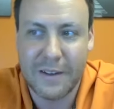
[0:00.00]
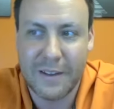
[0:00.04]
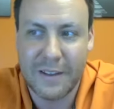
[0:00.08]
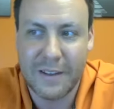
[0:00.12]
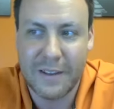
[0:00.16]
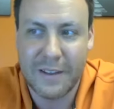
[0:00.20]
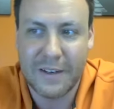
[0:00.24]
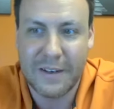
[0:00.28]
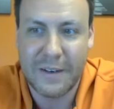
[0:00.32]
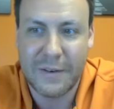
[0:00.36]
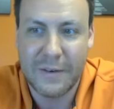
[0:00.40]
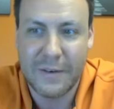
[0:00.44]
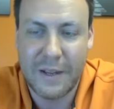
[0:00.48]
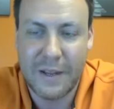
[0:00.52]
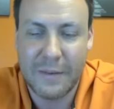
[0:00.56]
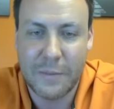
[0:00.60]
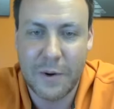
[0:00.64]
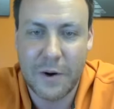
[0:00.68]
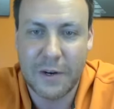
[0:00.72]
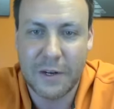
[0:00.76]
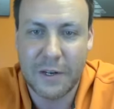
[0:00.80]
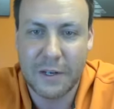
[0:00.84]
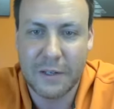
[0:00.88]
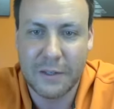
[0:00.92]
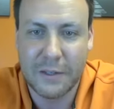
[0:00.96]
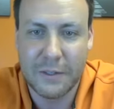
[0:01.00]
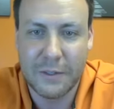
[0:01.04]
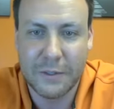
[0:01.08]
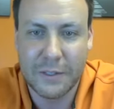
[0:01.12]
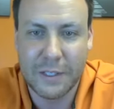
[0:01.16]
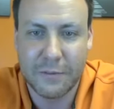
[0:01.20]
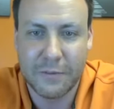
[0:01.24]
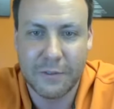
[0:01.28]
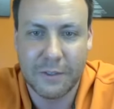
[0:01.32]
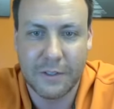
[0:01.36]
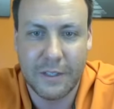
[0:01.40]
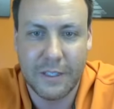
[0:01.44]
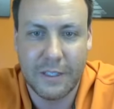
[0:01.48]
and market it a little
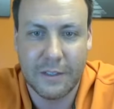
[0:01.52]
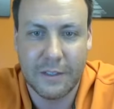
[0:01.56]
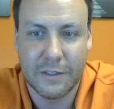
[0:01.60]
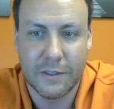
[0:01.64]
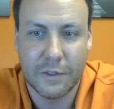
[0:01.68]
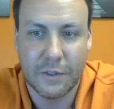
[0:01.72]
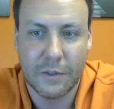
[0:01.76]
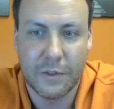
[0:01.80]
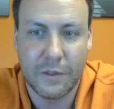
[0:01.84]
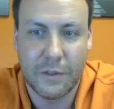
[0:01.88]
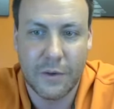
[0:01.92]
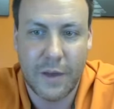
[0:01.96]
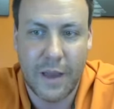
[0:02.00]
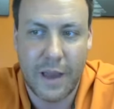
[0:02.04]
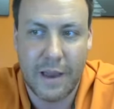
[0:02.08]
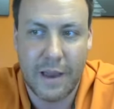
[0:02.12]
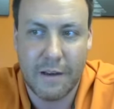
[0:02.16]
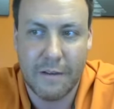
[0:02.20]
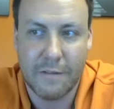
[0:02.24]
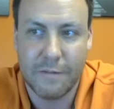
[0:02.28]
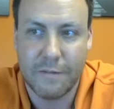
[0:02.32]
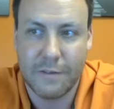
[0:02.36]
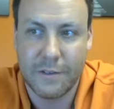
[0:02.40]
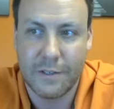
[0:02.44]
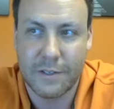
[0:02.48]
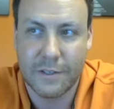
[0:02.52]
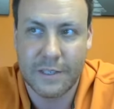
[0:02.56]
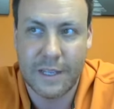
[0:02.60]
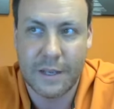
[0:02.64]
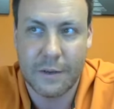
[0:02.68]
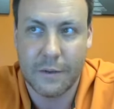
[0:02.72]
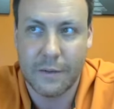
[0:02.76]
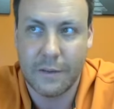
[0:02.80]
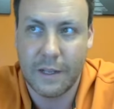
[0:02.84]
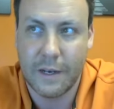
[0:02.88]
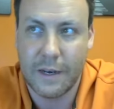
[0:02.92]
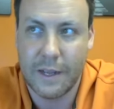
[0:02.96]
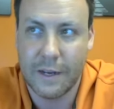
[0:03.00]
differently. So you have just
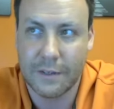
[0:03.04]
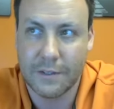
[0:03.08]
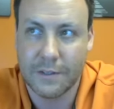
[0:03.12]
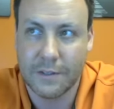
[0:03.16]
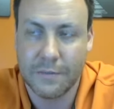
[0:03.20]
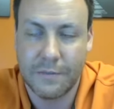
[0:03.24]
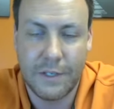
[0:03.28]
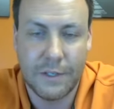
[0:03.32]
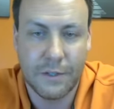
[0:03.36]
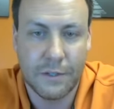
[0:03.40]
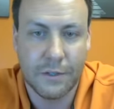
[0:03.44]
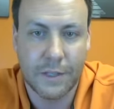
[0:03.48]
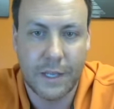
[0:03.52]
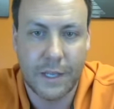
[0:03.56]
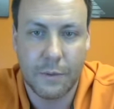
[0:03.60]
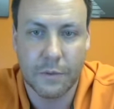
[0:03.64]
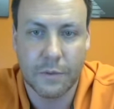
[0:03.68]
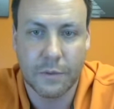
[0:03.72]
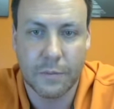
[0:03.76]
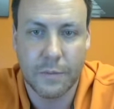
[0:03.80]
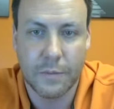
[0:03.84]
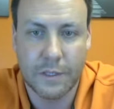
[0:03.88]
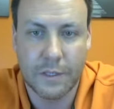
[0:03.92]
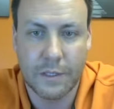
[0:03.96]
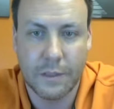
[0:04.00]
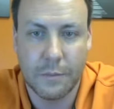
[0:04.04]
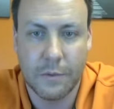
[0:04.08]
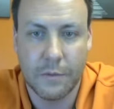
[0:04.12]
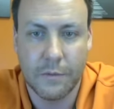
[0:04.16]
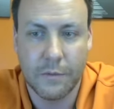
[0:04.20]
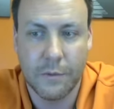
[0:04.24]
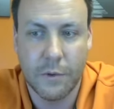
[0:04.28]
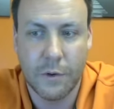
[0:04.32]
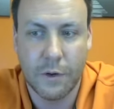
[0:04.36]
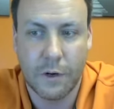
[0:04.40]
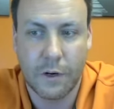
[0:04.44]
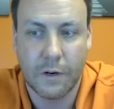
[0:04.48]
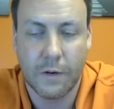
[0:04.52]
that extra feature that was missing
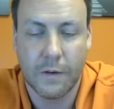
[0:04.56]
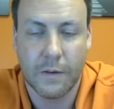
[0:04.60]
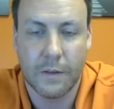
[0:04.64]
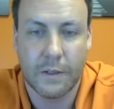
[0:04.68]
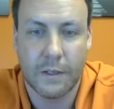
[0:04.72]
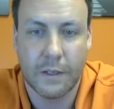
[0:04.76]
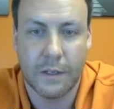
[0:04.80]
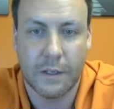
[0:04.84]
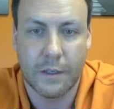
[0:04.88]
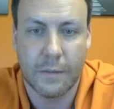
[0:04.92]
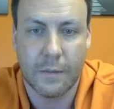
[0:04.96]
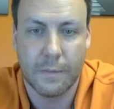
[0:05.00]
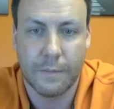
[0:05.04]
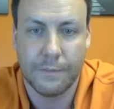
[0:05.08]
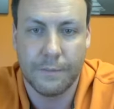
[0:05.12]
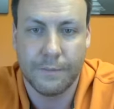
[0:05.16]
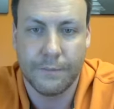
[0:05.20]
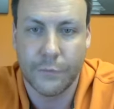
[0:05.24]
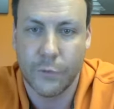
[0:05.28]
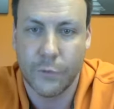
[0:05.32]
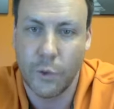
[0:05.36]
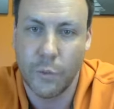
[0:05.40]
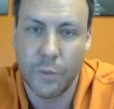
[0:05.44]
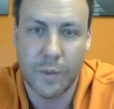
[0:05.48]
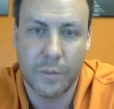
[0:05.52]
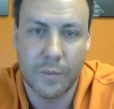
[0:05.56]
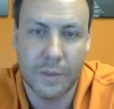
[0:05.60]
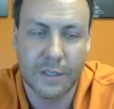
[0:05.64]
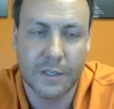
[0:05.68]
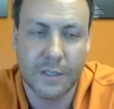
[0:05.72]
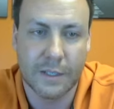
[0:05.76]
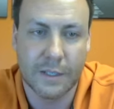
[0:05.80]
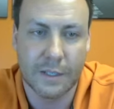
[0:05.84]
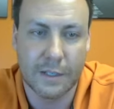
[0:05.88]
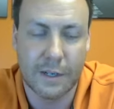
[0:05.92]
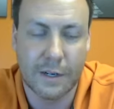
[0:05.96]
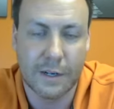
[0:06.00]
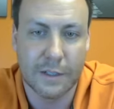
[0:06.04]
before, won't be
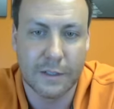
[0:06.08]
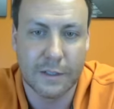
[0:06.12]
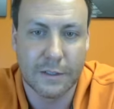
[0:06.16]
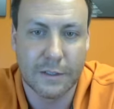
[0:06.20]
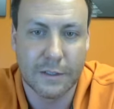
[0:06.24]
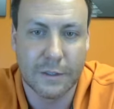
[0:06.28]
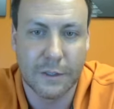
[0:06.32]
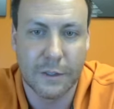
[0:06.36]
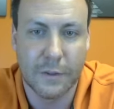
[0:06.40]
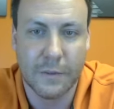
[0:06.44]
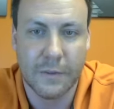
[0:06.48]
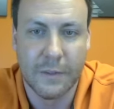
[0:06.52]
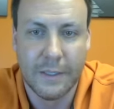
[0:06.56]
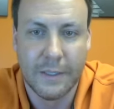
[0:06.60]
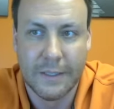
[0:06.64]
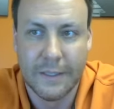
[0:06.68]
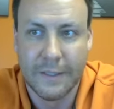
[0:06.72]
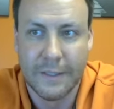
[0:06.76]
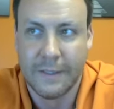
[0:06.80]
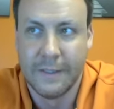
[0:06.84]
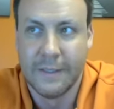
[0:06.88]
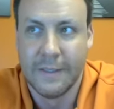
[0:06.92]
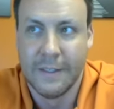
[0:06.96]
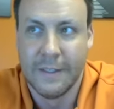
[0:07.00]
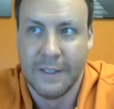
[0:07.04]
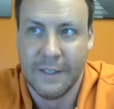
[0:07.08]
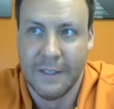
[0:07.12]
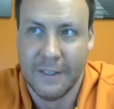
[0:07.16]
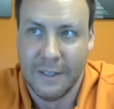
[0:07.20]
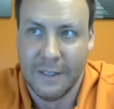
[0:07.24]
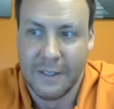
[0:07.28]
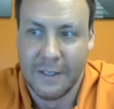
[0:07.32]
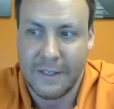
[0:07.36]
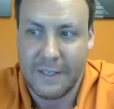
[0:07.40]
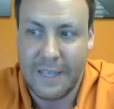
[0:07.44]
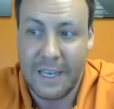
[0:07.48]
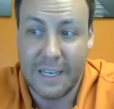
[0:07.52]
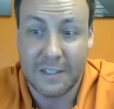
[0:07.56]
missing in ours. So
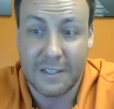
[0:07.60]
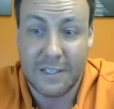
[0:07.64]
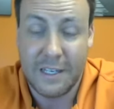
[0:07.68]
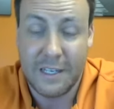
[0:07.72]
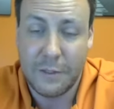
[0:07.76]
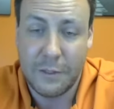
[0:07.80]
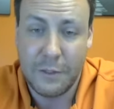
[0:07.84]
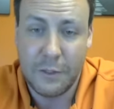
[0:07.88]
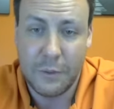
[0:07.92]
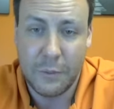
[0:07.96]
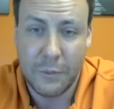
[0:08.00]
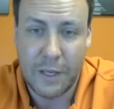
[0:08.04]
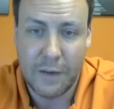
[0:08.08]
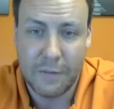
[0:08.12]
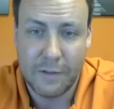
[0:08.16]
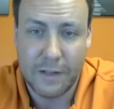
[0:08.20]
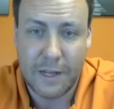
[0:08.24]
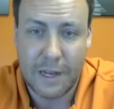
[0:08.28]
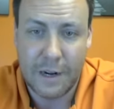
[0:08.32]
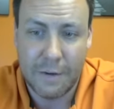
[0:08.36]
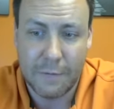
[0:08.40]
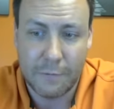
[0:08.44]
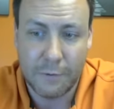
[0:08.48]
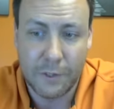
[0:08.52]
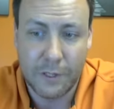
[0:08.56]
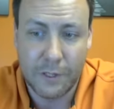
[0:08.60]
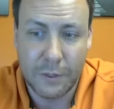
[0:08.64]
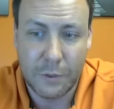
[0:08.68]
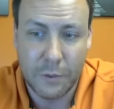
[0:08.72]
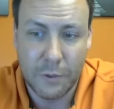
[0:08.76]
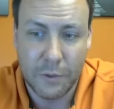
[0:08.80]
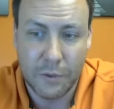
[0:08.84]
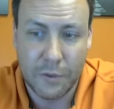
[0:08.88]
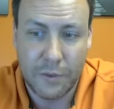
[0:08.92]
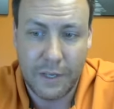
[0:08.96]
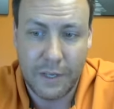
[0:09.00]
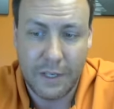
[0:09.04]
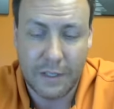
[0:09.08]
yeah, stay tuned. We have a lot of really
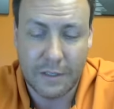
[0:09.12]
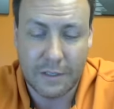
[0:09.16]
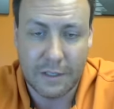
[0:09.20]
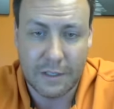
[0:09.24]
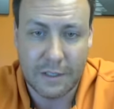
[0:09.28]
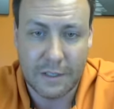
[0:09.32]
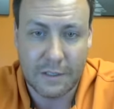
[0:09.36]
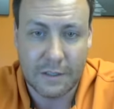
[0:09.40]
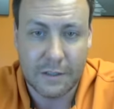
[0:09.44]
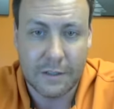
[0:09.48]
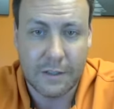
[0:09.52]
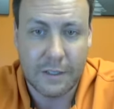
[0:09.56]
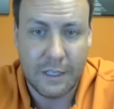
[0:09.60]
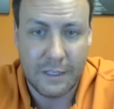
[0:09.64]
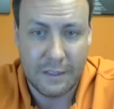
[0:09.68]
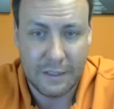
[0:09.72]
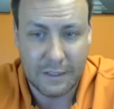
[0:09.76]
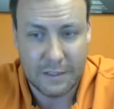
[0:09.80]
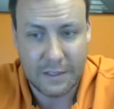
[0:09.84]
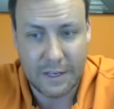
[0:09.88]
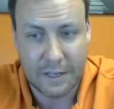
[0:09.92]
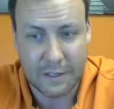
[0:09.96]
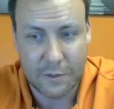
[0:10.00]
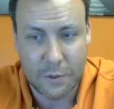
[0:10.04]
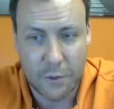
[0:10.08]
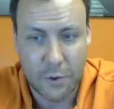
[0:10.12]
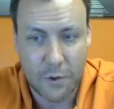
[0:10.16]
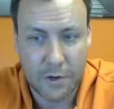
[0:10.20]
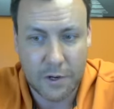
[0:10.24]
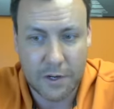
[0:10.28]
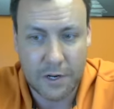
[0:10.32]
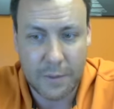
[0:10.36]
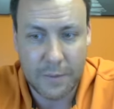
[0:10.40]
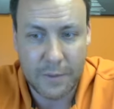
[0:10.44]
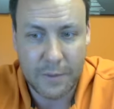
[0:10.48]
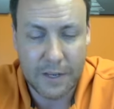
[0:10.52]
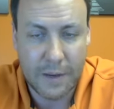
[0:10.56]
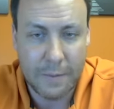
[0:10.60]
cool things in this next quarter
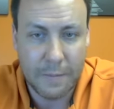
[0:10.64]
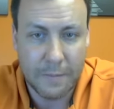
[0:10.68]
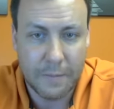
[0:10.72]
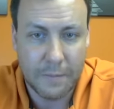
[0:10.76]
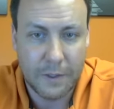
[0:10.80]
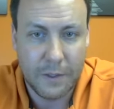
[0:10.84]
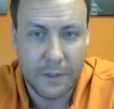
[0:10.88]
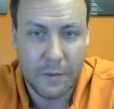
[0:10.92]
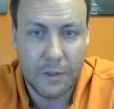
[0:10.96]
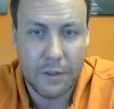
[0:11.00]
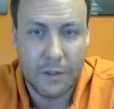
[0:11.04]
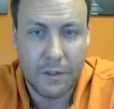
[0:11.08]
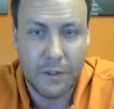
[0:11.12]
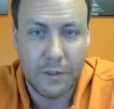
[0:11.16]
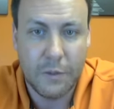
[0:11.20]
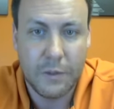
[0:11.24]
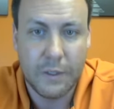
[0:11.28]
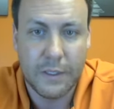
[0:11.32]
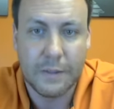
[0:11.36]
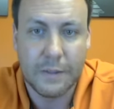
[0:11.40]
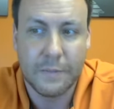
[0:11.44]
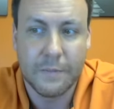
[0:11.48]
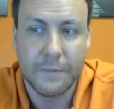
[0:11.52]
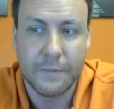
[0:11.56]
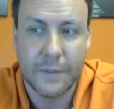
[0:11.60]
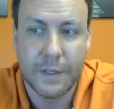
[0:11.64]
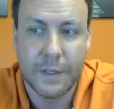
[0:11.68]
coming up, Q2, and